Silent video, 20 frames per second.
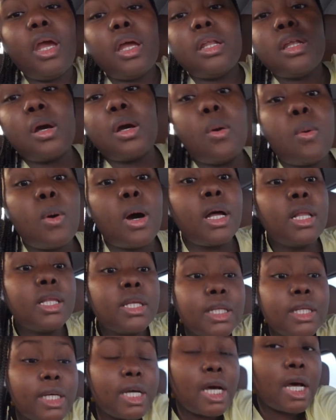the
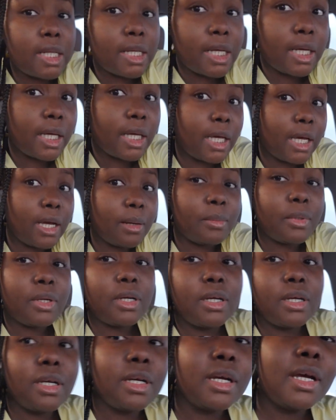quality on that
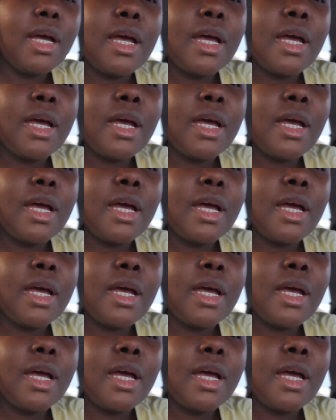camera